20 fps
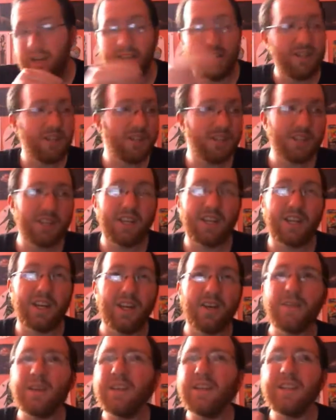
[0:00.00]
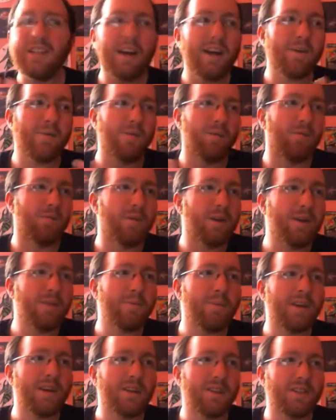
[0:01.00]
And just hearing that
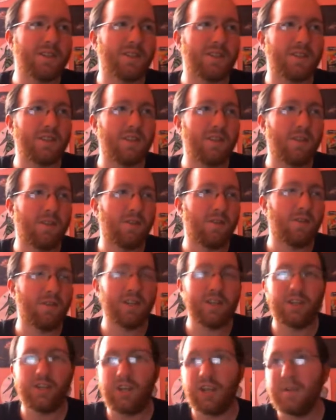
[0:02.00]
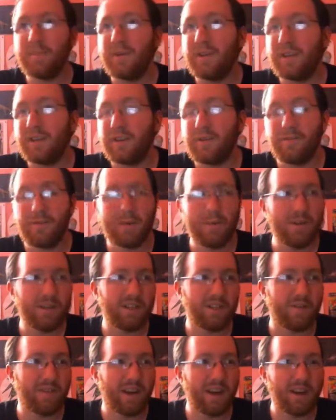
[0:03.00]
remix, or the champion-like
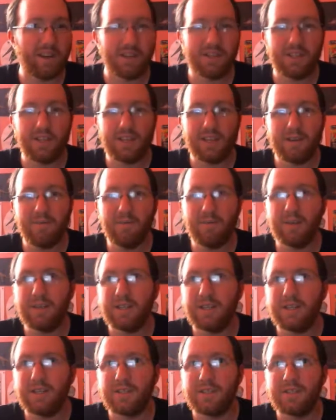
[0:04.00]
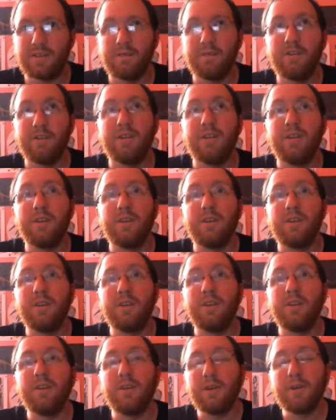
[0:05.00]
remix of Hal's theme, was
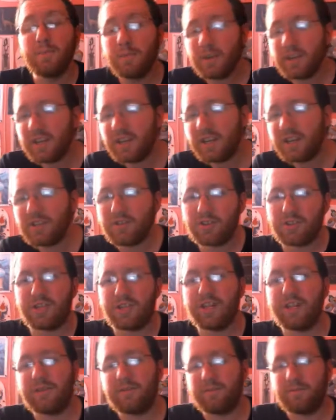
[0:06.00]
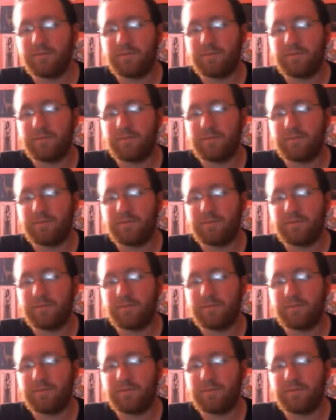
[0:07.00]
pretty interesting.